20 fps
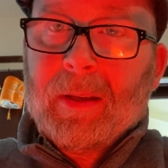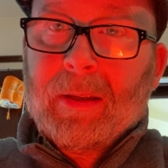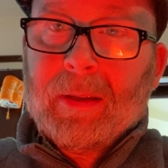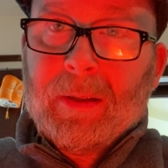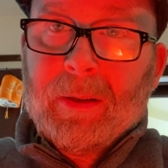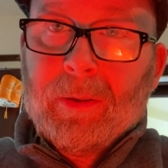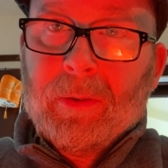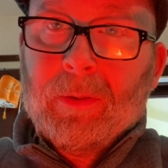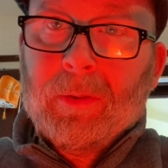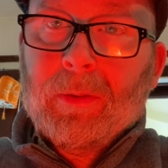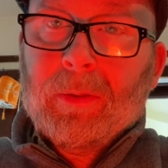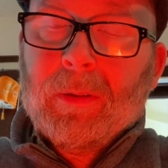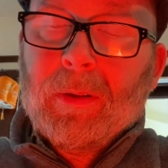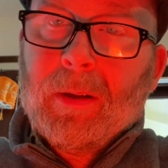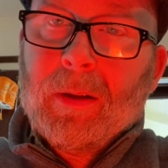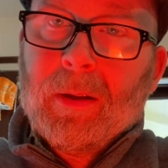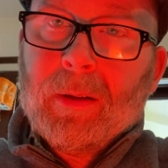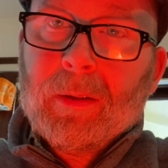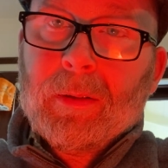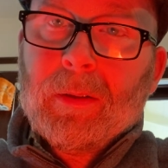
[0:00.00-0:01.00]

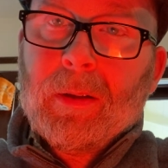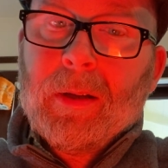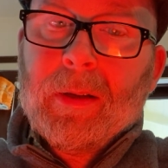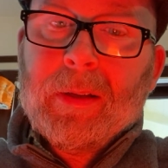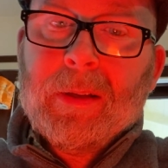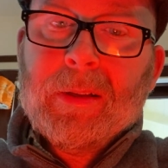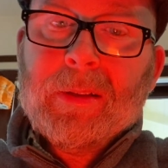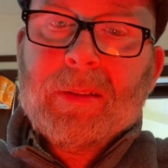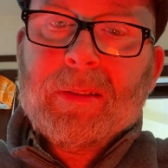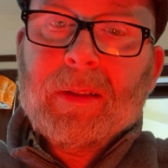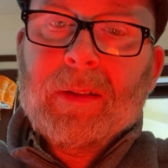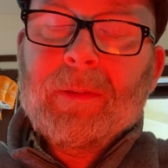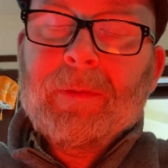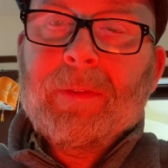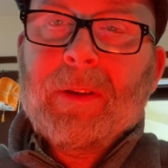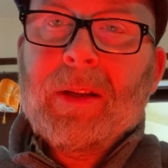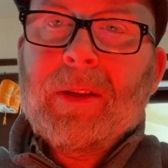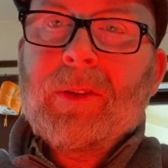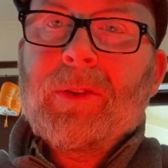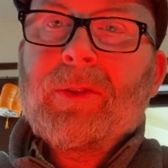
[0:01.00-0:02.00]
kill Claudius and
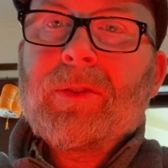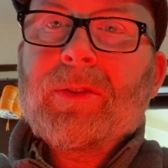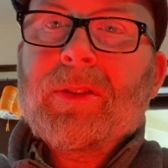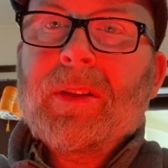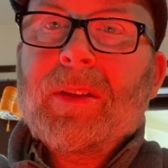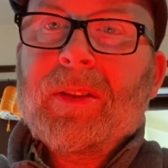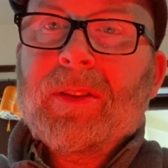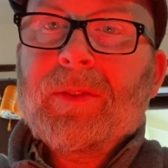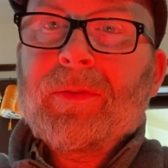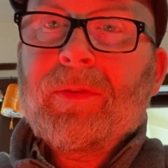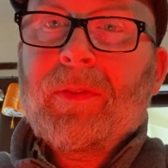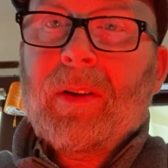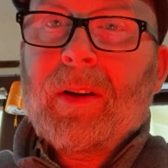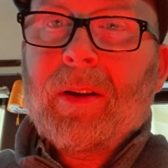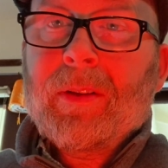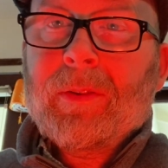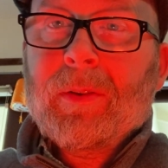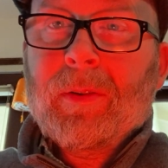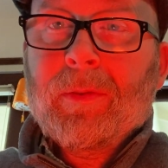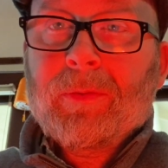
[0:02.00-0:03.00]
avenge his
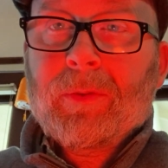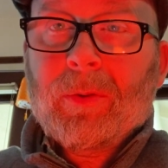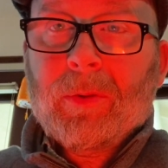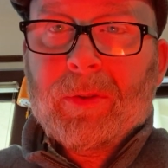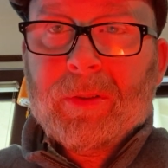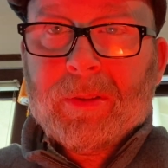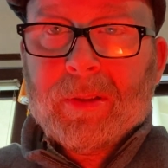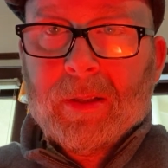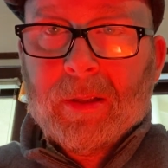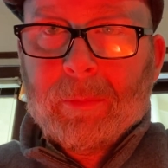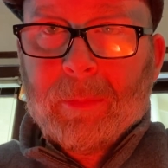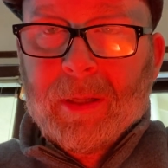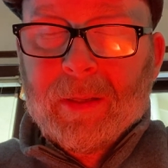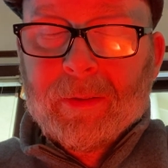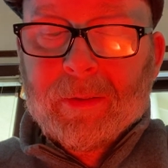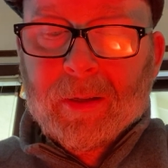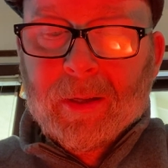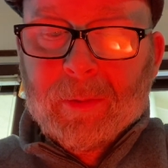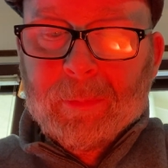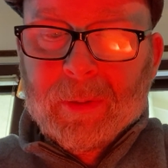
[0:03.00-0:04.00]
father. Of course, in the
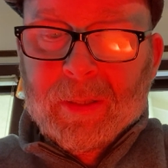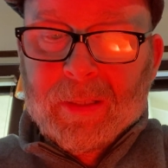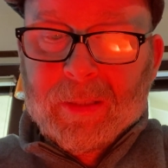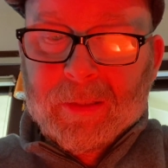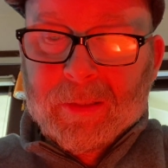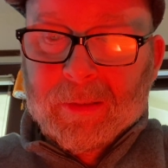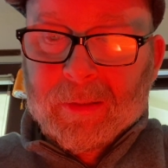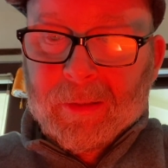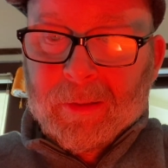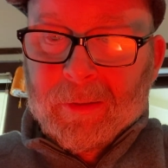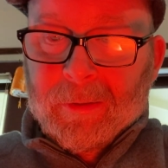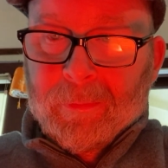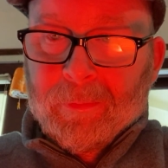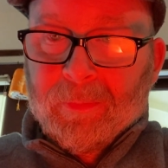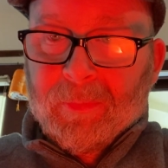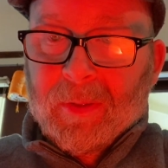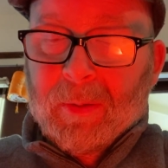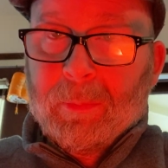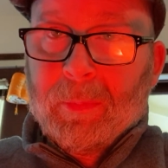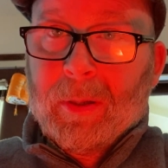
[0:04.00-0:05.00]
meantime, he's
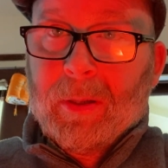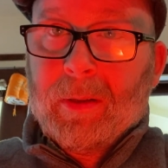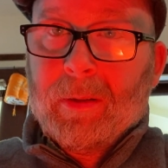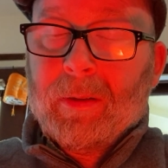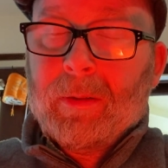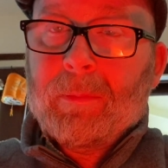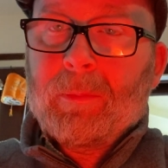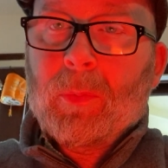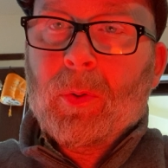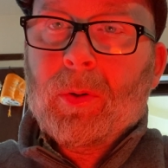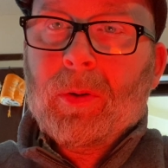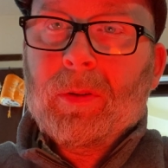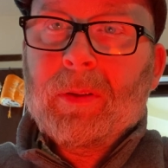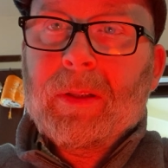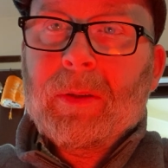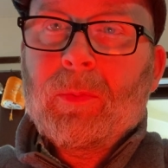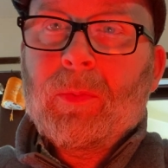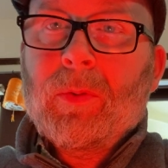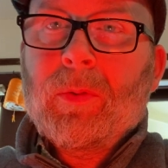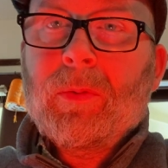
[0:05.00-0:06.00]
been mortally
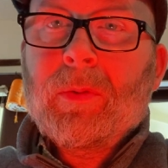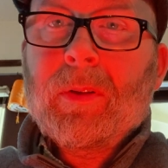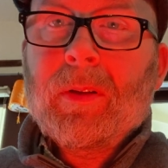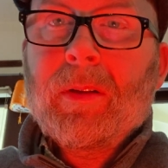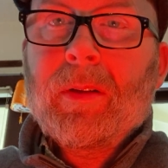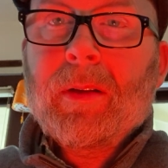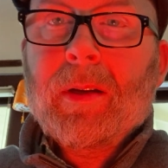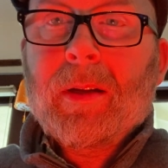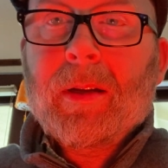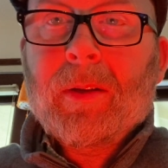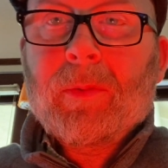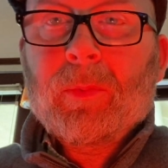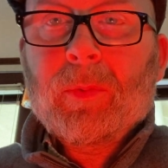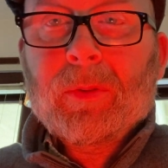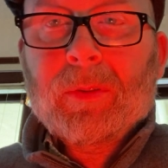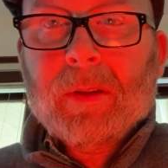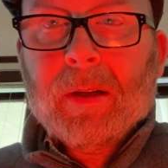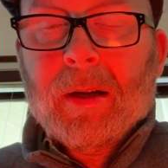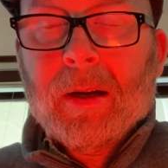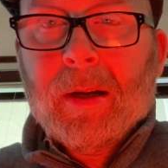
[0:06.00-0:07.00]
wounded and will
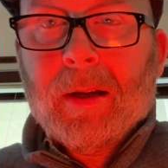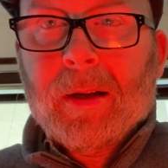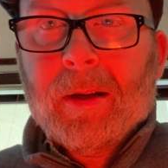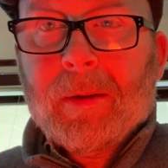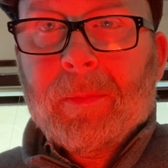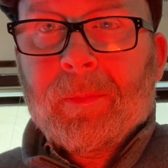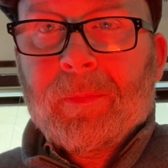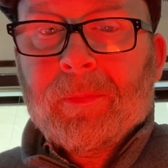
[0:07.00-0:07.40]
die.